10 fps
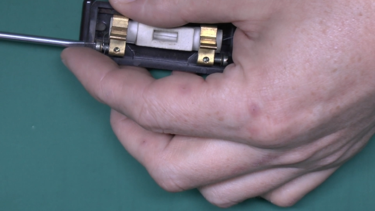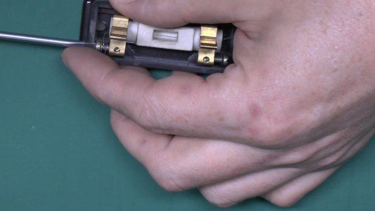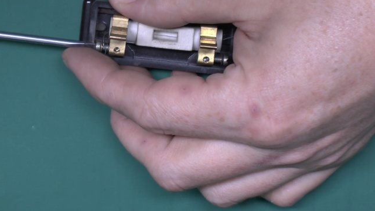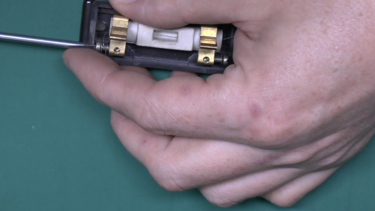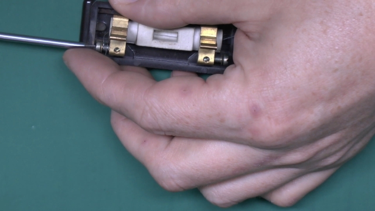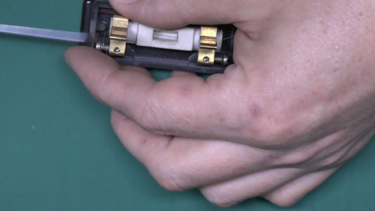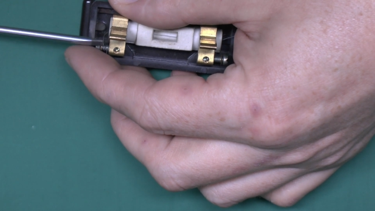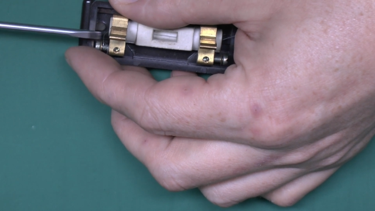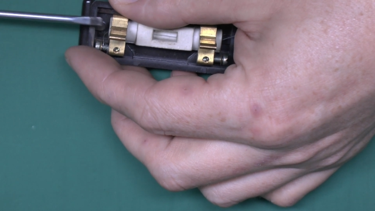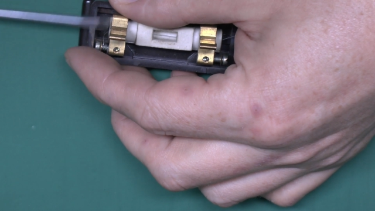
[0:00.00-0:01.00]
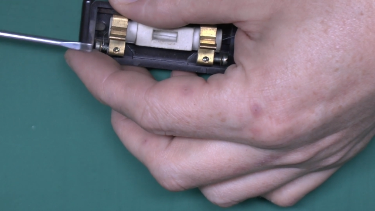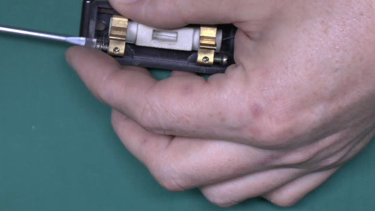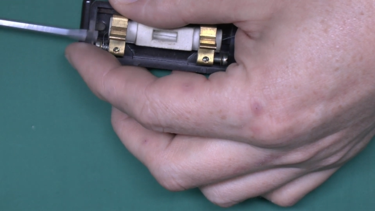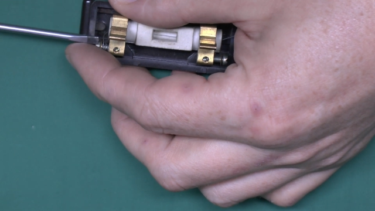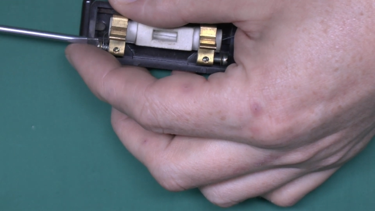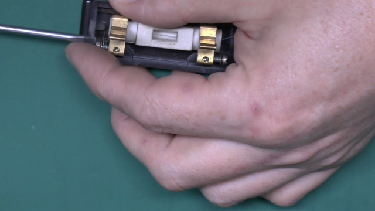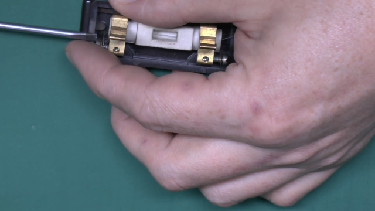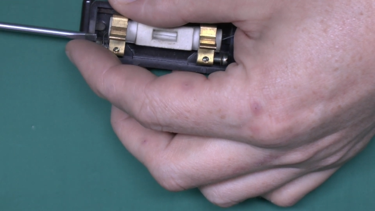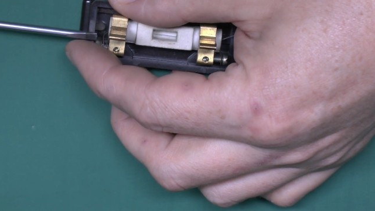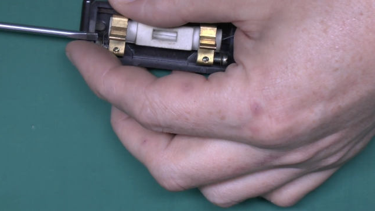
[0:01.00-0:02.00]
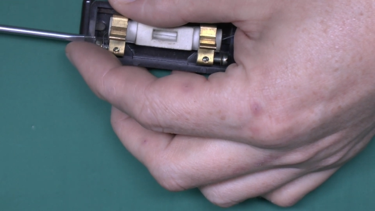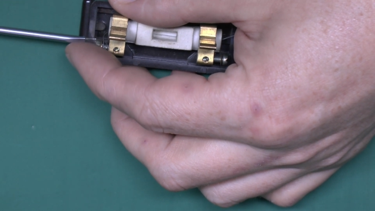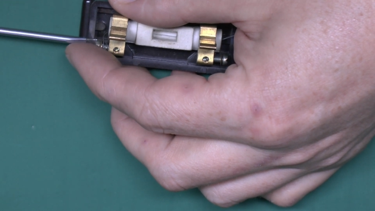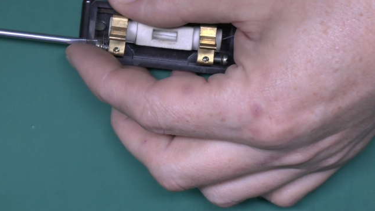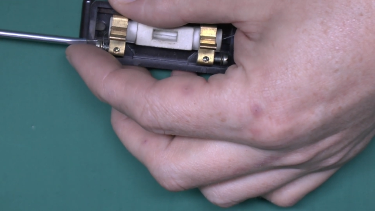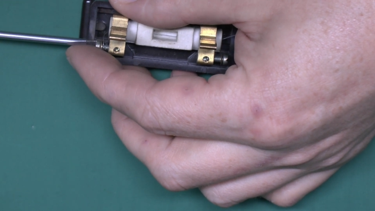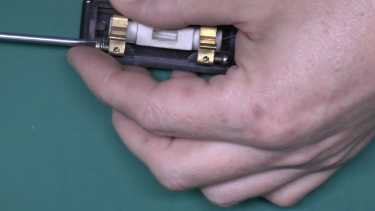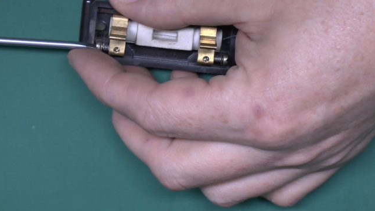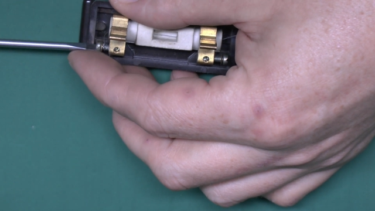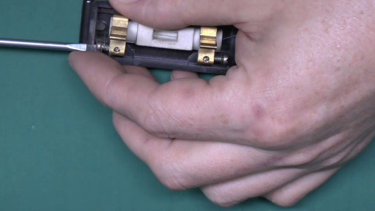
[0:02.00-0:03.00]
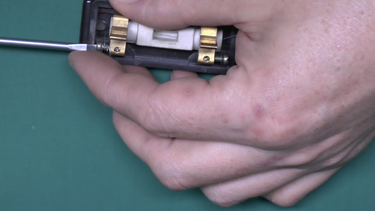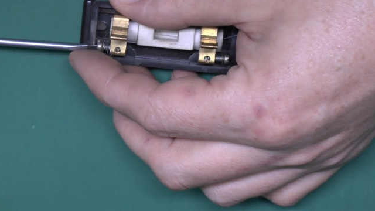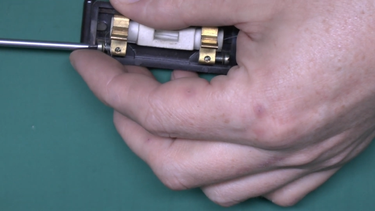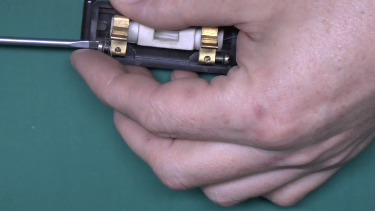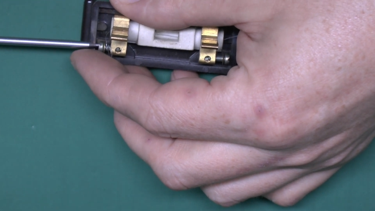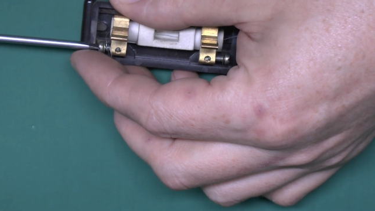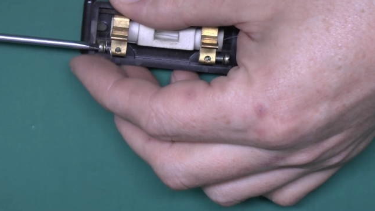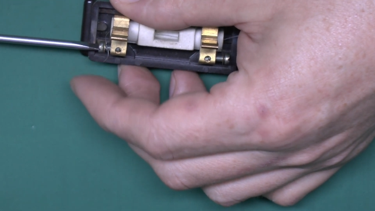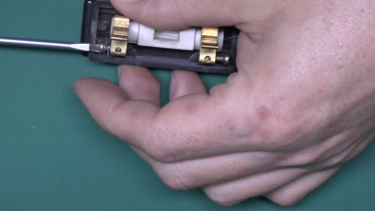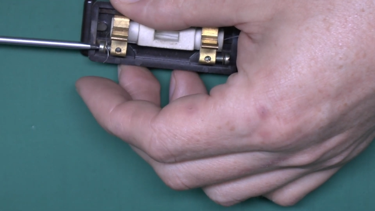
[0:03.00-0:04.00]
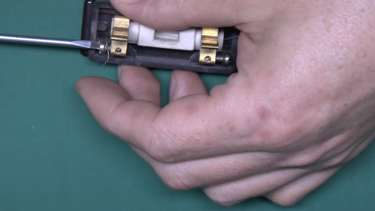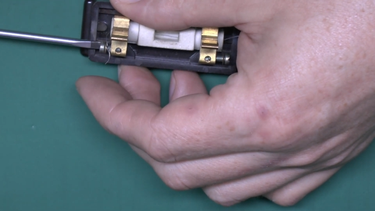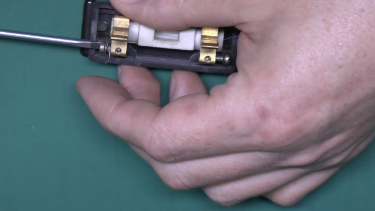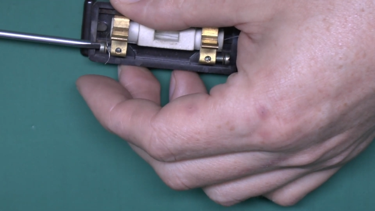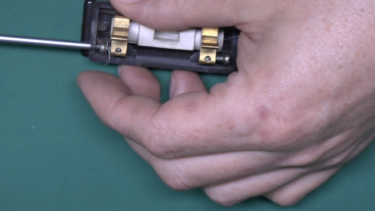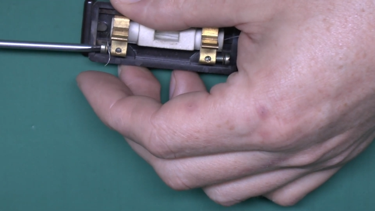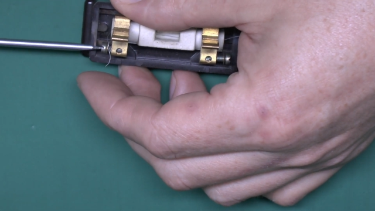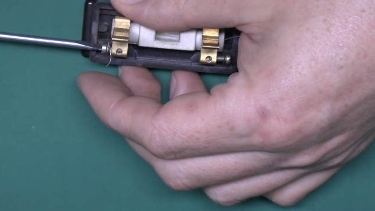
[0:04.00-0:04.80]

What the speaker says: Nobody's mouth can be seen.